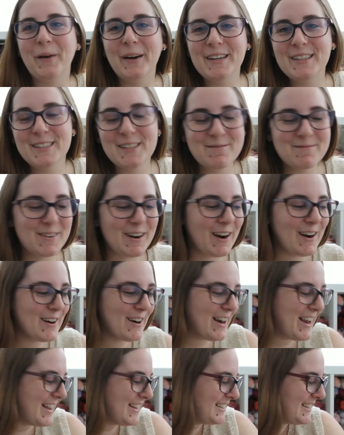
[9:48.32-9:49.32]
works in
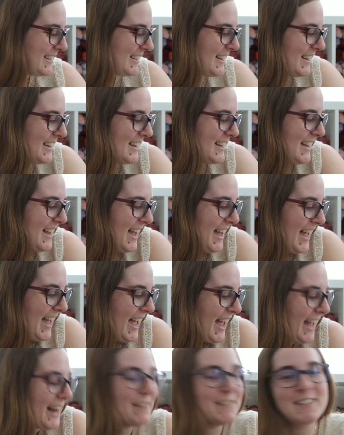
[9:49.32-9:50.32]
progress.
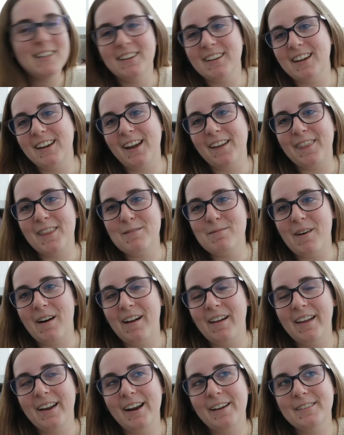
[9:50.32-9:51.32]
And I was looking at them
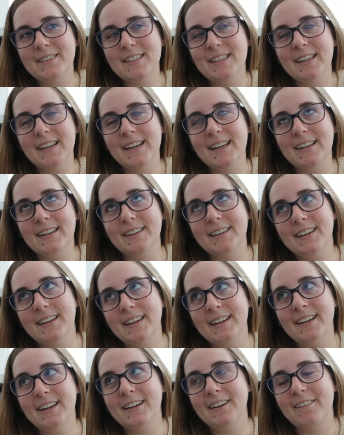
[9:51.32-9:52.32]
all and I was like,
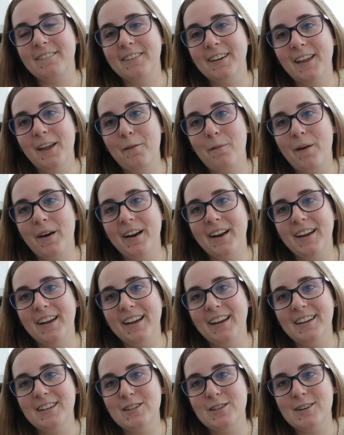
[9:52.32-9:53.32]
I don't really want
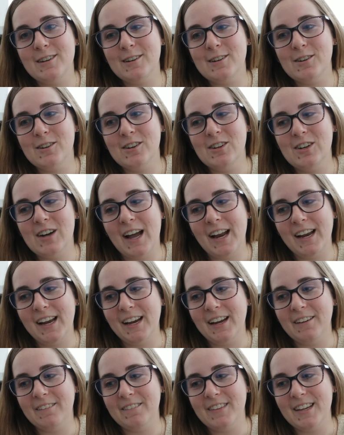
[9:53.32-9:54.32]
to do
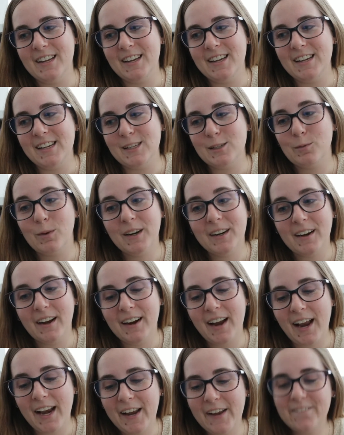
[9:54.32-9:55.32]
any of these, work
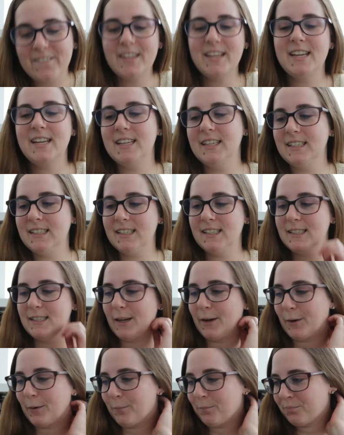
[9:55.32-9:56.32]
on any of these.
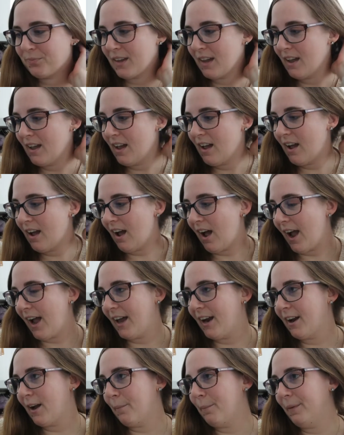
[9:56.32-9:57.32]
So I
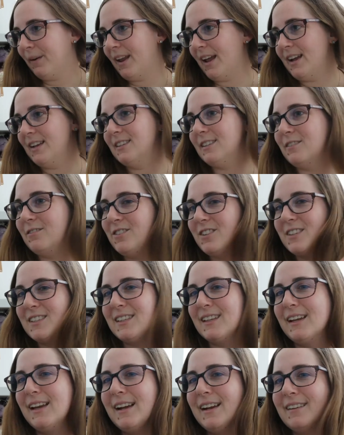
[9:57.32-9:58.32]
had a couple days of
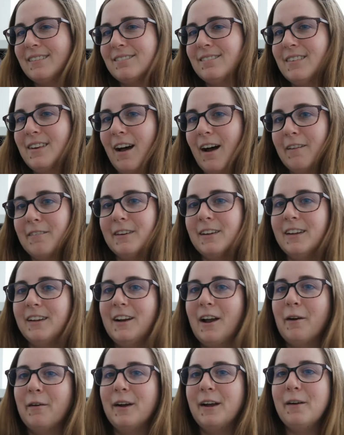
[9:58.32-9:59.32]
just like not really
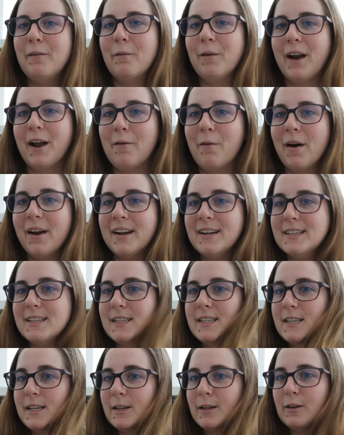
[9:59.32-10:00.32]
knowing what I wanted
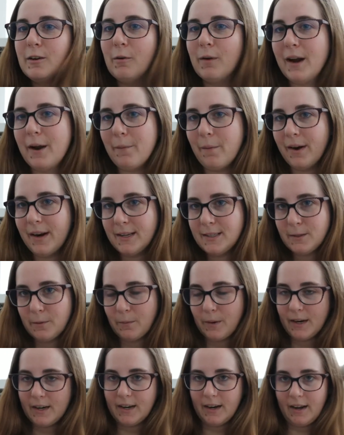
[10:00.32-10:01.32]
to do, what I wanted to
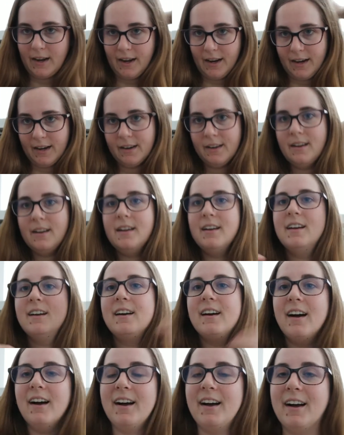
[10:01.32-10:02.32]
work on.
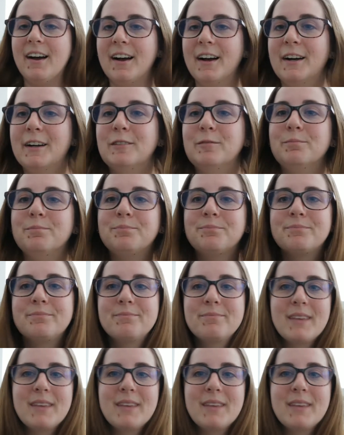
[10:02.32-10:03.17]
Um,